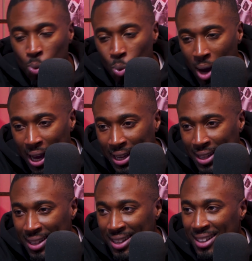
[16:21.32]

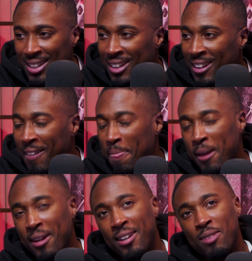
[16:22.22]
way,
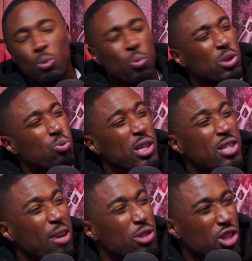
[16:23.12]
would you say it was